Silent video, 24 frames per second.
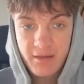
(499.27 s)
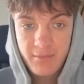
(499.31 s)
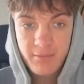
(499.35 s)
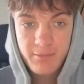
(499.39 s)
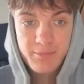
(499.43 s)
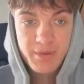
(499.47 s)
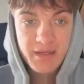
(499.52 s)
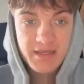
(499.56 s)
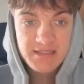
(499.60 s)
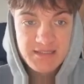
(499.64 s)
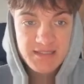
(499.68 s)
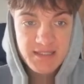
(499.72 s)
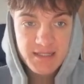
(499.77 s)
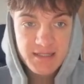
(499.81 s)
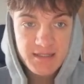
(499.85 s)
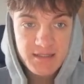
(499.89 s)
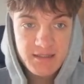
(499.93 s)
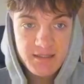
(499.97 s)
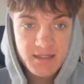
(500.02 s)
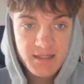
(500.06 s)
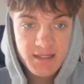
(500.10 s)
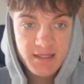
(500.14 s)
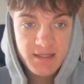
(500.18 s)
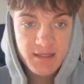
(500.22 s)

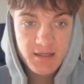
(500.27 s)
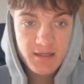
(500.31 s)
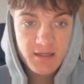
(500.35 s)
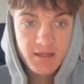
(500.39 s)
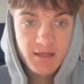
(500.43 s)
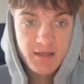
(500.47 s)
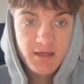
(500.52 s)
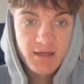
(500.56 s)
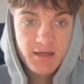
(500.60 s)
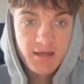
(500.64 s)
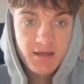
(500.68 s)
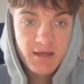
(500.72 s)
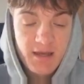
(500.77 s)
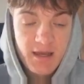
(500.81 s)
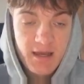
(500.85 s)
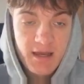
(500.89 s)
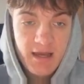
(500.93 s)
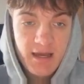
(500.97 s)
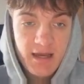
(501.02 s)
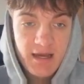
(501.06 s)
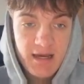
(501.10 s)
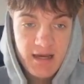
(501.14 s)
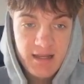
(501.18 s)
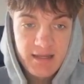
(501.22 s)
basically.
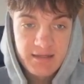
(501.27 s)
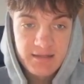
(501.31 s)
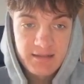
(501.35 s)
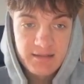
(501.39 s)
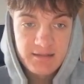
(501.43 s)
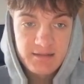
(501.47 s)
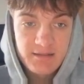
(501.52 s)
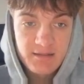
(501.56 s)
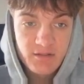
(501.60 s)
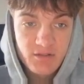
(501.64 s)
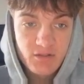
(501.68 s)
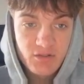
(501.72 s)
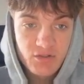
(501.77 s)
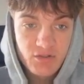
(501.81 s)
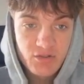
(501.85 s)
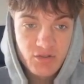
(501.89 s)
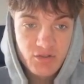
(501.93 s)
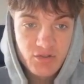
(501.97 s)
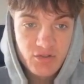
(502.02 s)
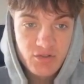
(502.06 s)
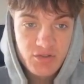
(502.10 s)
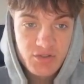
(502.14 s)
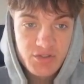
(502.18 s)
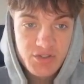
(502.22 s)
And
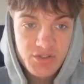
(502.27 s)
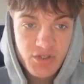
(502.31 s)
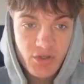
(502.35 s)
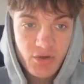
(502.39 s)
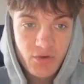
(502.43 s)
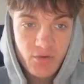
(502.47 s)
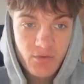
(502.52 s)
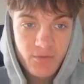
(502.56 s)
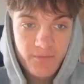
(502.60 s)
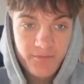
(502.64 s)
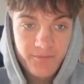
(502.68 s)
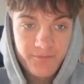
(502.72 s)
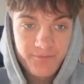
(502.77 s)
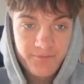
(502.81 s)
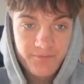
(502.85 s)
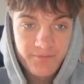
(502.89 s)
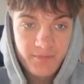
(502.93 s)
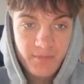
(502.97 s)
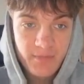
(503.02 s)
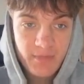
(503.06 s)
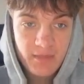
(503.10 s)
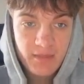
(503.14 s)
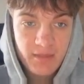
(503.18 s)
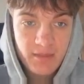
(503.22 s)
so,
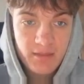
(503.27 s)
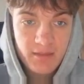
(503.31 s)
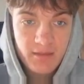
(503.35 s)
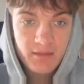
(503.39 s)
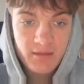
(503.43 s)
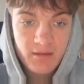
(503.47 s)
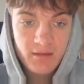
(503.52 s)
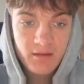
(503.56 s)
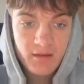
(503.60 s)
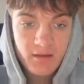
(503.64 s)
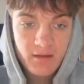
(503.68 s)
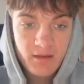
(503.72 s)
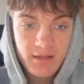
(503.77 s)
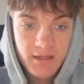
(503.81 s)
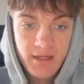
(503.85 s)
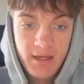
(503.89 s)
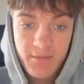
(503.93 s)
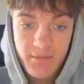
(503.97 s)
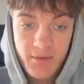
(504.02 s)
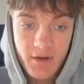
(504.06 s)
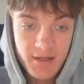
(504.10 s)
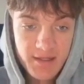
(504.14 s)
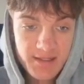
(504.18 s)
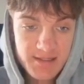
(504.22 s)
yeah,
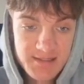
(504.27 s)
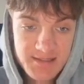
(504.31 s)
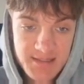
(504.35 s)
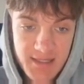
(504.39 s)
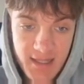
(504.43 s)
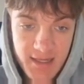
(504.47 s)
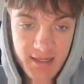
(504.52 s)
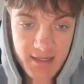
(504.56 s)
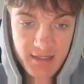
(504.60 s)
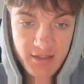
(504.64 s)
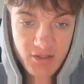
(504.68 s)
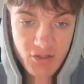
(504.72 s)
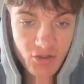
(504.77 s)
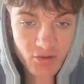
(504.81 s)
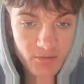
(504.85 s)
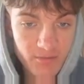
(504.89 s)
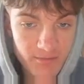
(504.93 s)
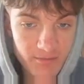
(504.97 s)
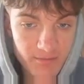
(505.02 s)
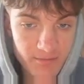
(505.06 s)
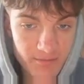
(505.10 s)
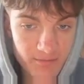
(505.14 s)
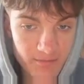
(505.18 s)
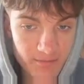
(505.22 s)
understanding them,
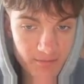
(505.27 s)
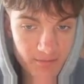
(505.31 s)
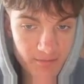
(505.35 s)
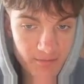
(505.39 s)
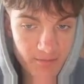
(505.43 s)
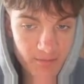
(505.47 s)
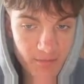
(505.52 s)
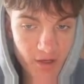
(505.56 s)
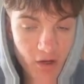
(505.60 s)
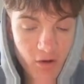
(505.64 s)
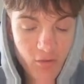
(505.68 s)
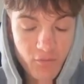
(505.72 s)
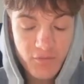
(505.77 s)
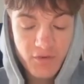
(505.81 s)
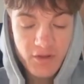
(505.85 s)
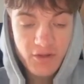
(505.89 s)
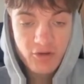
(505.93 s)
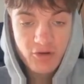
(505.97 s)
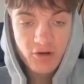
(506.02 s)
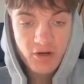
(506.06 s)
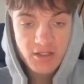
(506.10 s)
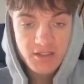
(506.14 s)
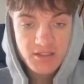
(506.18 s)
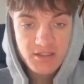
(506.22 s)
hopefully you
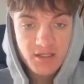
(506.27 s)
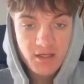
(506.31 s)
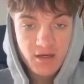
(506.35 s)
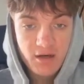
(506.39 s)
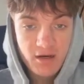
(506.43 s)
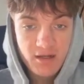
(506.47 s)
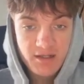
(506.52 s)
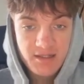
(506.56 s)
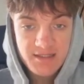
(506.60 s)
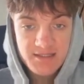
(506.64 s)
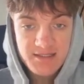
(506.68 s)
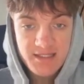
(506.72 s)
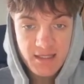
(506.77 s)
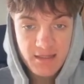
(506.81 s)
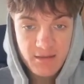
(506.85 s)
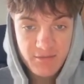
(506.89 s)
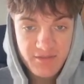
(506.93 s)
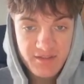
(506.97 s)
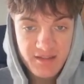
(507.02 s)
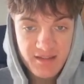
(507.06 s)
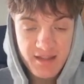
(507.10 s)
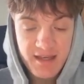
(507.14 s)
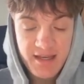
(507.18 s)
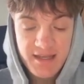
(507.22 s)
guys understand them
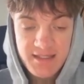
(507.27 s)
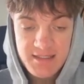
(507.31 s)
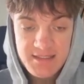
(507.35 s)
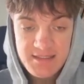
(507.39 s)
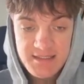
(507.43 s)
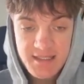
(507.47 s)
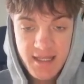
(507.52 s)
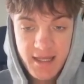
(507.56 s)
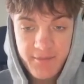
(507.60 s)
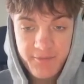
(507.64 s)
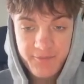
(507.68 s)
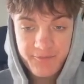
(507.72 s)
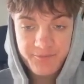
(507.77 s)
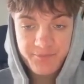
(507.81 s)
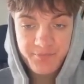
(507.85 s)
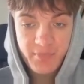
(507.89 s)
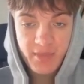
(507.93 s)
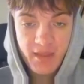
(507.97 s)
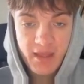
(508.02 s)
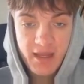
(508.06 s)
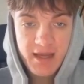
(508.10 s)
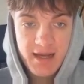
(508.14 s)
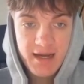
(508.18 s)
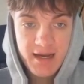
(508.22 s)
to that extent.
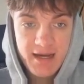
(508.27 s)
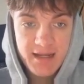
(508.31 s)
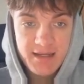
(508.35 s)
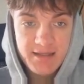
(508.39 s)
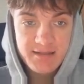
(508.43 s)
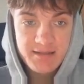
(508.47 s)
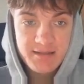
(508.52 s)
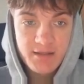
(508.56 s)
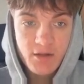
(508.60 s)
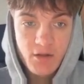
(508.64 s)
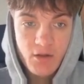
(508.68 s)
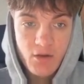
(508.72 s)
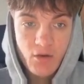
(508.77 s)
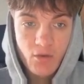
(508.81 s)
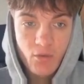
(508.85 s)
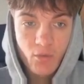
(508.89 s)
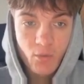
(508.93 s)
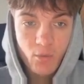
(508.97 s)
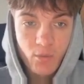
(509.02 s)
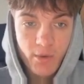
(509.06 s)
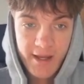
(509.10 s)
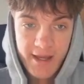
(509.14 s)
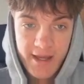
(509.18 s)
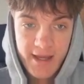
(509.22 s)
And
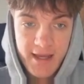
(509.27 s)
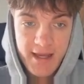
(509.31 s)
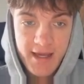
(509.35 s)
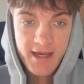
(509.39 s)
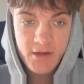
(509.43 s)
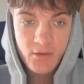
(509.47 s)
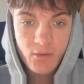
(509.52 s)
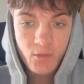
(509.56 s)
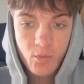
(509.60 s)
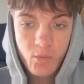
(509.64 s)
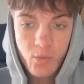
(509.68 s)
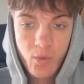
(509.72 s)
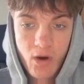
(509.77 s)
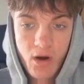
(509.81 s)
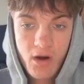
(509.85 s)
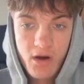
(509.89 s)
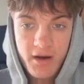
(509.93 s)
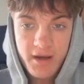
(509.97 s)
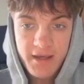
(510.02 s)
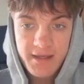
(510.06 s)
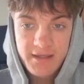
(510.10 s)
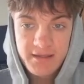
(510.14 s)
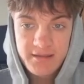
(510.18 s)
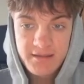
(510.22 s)
where and
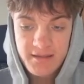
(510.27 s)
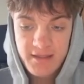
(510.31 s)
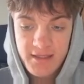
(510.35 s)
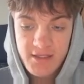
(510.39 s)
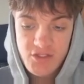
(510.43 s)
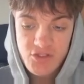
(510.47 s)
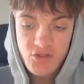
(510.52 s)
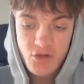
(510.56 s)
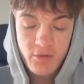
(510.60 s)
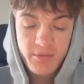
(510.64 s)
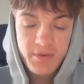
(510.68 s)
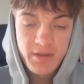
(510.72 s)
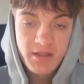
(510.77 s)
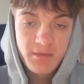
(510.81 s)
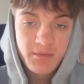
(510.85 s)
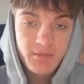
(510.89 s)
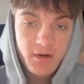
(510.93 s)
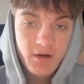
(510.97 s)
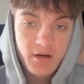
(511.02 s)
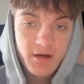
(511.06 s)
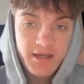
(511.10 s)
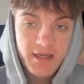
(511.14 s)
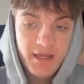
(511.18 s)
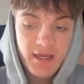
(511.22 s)
why do they show up in the
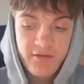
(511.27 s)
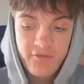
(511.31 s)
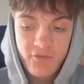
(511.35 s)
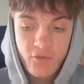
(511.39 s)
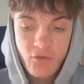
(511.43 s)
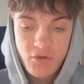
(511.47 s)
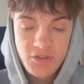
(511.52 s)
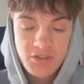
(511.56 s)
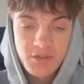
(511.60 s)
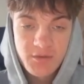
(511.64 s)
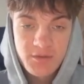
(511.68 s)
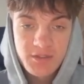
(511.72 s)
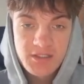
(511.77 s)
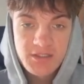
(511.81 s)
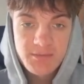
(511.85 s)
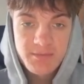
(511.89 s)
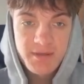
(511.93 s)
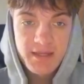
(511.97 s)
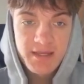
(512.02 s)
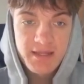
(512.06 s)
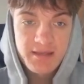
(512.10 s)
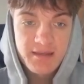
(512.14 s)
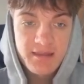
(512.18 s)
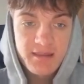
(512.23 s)
market, I've also
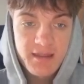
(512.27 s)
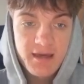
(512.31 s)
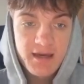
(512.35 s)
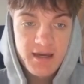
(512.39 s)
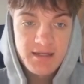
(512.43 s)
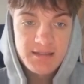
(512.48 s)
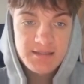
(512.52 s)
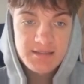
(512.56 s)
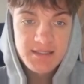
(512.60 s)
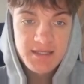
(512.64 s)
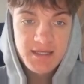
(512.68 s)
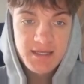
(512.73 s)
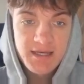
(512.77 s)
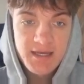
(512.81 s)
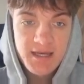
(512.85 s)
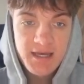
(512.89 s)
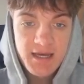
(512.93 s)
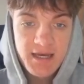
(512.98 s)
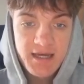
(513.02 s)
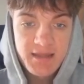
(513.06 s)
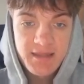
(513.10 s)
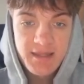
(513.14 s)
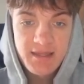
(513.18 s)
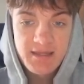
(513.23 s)
explained that.
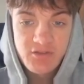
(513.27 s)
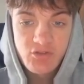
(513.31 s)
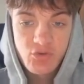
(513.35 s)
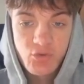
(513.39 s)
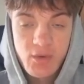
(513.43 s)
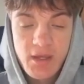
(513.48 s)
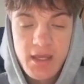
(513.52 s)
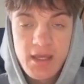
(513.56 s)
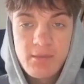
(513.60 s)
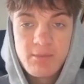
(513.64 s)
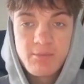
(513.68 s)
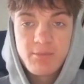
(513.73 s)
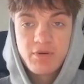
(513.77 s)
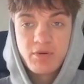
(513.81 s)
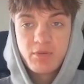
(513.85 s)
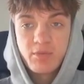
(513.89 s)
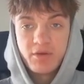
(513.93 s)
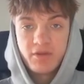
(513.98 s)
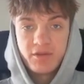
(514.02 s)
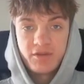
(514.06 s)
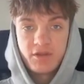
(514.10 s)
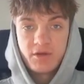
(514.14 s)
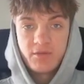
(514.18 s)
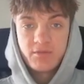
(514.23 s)
And then to
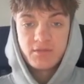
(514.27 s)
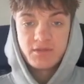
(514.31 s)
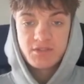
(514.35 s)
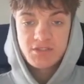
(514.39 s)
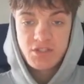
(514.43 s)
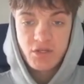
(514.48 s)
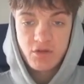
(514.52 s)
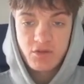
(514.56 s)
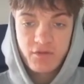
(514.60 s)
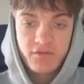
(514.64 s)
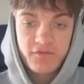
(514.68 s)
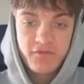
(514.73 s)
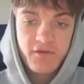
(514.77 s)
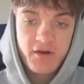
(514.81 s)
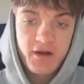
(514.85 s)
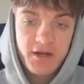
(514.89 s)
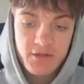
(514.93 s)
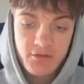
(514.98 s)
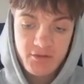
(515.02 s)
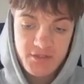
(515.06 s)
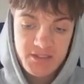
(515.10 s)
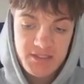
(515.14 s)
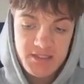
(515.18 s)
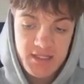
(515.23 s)
implement them. So the
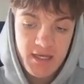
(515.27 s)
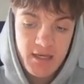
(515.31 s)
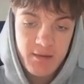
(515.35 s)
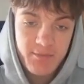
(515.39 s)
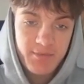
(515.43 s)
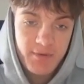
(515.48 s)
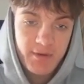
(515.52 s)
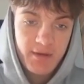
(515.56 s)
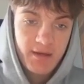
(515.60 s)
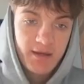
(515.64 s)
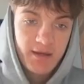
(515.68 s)
final step,